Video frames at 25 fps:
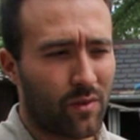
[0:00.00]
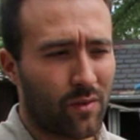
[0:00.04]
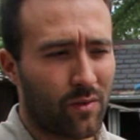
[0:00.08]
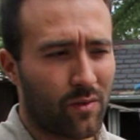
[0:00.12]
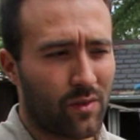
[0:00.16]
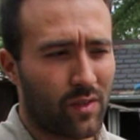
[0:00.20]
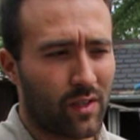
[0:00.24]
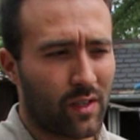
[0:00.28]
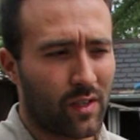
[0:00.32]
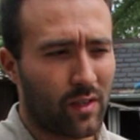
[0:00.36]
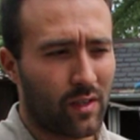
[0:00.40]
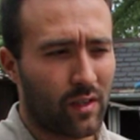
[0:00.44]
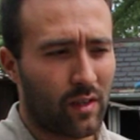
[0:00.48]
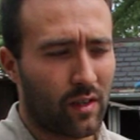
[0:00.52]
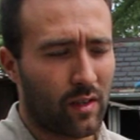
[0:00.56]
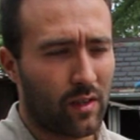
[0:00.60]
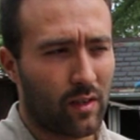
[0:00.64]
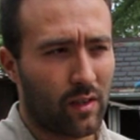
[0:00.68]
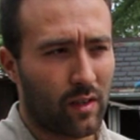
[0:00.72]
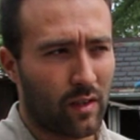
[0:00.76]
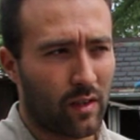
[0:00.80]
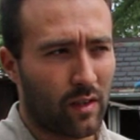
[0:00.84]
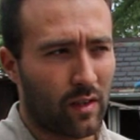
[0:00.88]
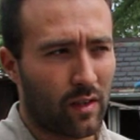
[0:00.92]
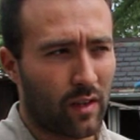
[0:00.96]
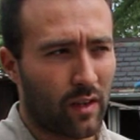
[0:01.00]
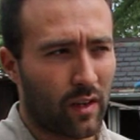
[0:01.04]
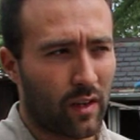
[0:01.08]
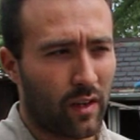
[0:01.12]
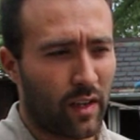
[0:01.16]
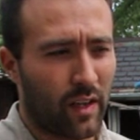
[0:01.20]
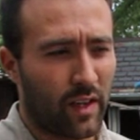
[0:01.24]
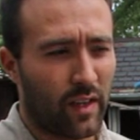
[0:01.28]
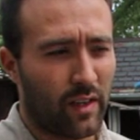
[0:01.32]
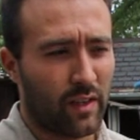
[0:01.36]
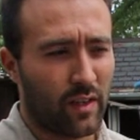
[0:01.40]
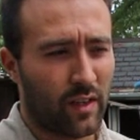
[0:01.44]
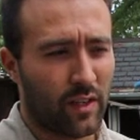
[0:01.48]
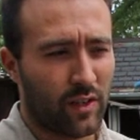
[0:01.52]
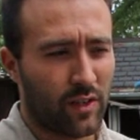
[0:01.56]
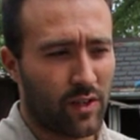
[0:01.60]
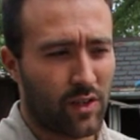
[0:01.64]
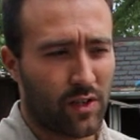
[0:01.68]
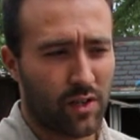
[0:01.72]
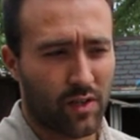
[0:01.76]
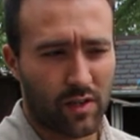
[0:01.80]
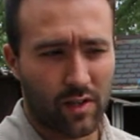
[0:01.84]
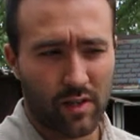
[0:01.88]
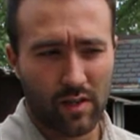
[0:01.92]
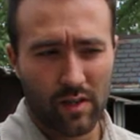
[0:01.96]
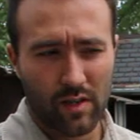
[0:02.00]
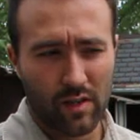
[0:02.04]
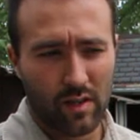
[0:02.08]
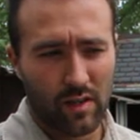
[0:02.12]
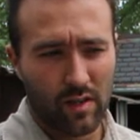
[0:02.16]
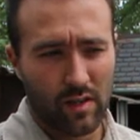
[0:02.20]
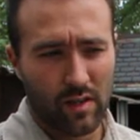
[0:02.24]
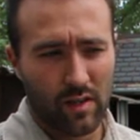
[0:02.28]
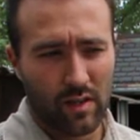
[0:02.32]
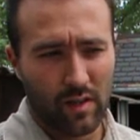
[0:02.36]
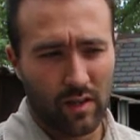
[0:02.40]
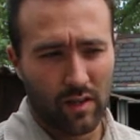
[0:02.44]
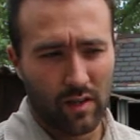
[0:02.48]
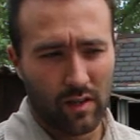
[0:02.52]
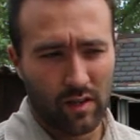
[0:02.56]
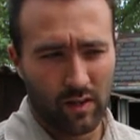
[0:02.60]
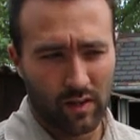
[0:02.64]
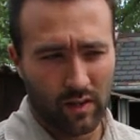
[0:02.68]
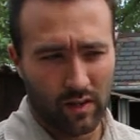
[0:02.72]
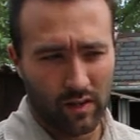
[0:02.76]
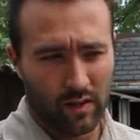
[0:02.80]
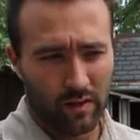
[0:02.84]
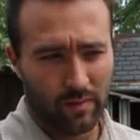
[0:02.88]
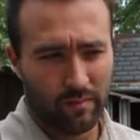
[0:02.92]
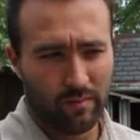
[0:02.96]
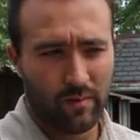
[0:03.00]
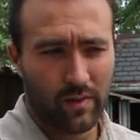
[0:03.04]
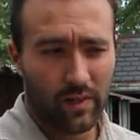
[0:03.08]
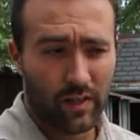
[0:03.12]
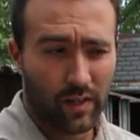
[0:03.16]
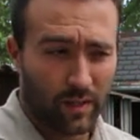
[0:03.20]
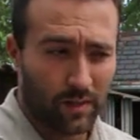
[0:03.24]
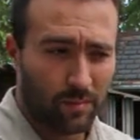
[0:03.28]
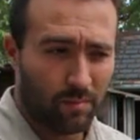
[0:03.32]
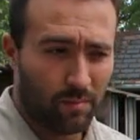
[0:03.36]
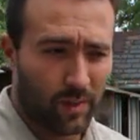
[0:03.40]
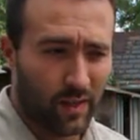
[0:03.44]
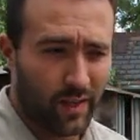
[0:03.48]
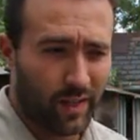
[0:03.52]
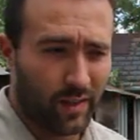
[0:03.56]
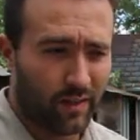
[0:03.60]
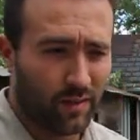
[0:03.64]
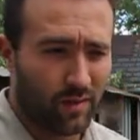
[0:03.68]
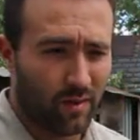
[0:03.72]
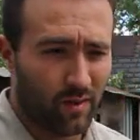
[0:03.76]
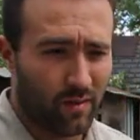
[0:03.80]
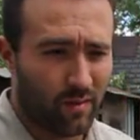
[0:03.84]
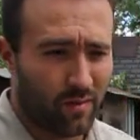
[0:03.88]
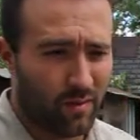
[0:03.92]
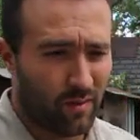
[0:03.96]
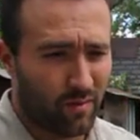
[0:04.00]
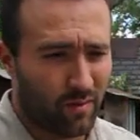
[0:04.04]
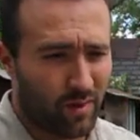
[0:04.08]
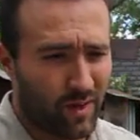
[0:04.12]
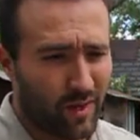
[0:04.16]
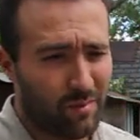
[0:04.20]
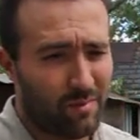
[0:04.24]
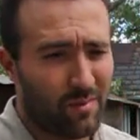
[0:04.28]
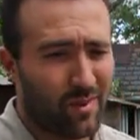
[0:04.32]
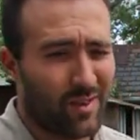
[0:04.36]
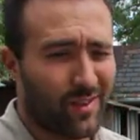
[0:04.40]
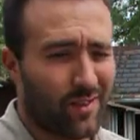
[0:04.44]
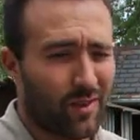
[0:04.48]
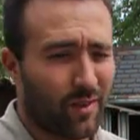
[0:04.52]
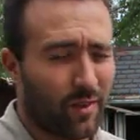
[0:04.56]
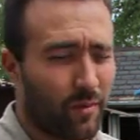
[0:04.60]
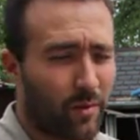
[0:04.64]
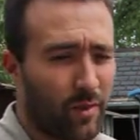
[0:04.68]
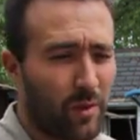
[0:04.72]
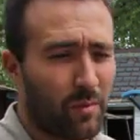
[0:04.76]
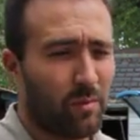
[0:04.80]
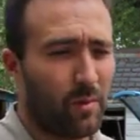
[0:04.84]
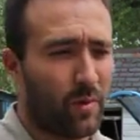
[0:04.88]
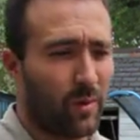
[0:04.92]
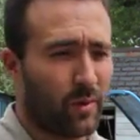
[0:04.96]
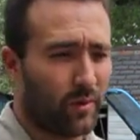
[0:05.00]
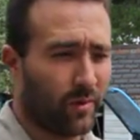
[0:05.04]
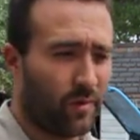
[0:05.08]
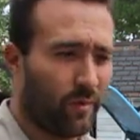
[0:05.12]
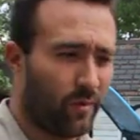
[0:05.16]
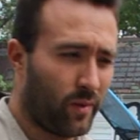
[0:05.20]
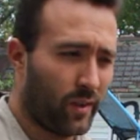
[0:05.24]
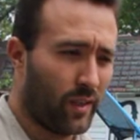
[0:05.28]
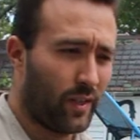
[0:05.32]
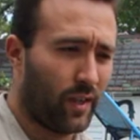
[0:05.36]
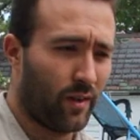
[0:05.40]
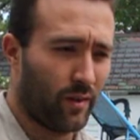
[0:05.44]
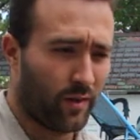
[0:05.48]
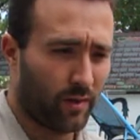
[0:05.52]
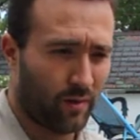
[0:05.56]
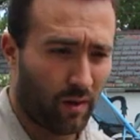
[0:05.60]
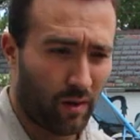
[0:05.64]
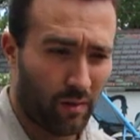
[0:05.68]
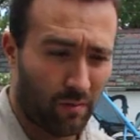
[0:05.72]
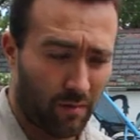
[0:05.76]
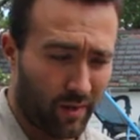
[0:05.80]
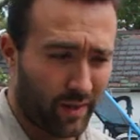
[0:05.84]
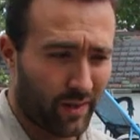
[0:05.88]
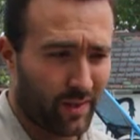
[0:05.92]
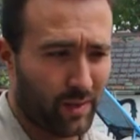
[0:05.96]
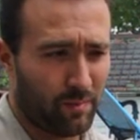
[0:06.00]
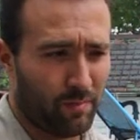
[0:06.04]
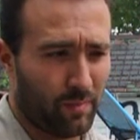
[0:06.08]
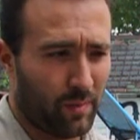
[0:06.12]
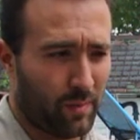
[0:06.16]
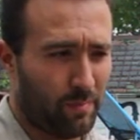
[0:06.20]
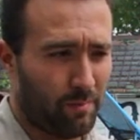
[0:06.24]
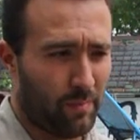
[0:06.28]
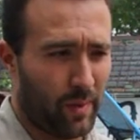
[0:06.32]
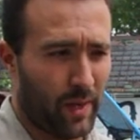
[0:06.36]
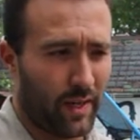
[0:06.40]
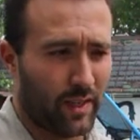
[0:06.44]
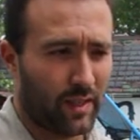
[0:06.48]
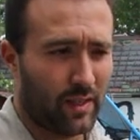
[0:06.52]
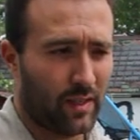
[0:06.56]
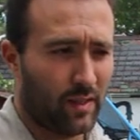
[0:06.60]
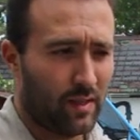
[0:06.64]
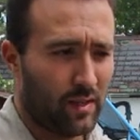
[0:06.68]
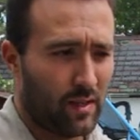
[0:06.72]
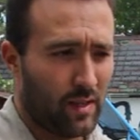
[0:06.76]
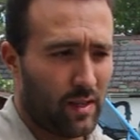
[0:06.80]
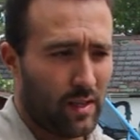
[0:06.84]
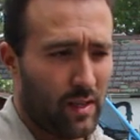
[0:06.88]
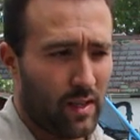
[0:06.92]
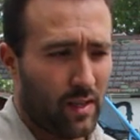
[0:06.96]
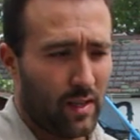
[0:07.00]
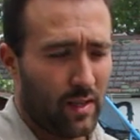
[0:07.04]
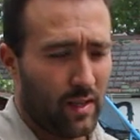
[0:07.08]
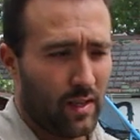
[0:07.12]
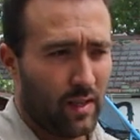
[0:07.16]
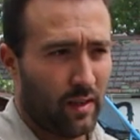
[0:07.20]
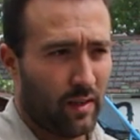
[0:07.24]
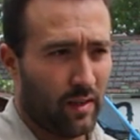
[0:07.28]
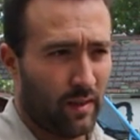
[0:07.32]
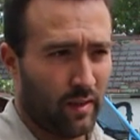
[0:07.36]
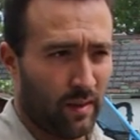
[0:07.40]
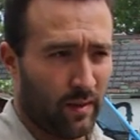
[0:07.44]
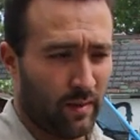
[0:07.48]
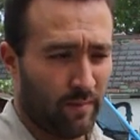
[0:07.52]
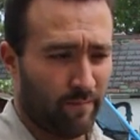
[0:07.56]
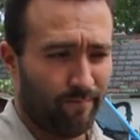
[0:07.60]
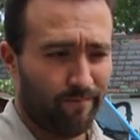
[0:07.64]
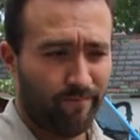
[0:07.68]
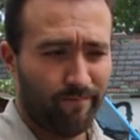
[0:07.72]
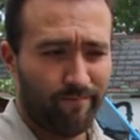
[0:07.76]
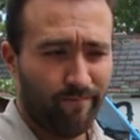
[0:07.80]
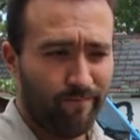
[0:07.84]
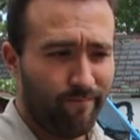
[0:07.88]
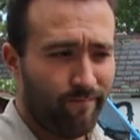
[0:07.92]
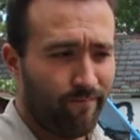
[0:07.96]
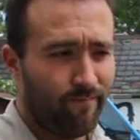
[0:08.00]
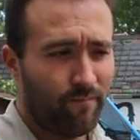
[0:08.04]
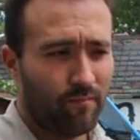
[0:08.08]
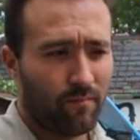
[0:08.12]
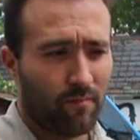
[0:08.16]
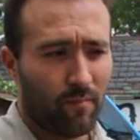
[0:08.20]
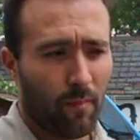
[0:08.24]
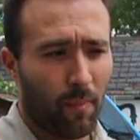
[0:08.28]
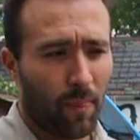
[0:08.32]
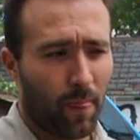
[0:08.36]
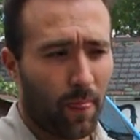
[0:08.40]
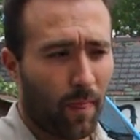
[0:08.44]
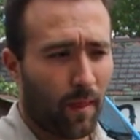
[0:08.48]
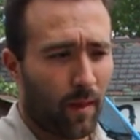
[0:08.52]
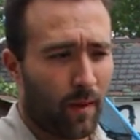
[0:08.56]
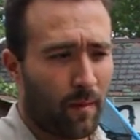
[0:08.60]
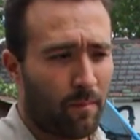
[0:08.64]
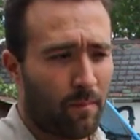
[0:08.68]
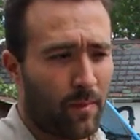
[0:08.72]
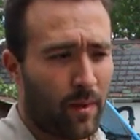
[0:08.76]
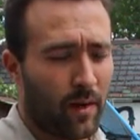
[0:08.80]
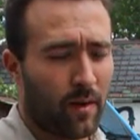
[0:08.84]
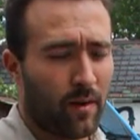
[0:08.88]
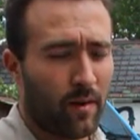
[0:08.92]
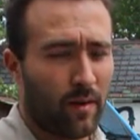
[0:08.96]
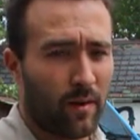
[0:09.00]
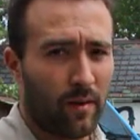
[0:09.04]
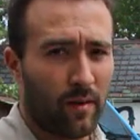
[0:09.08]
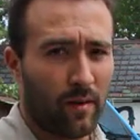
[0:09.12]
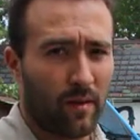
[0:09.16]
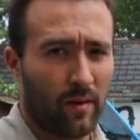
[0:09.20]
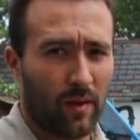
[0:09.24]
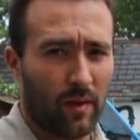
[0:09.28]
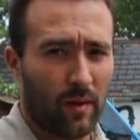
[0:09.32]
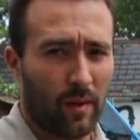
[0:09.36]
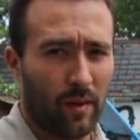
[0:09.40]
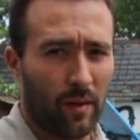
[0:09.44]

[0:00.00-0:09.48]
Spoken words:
using an 8-inch clutch plate. So the Rambler is a 3.2 liter. So I would expect a bigger,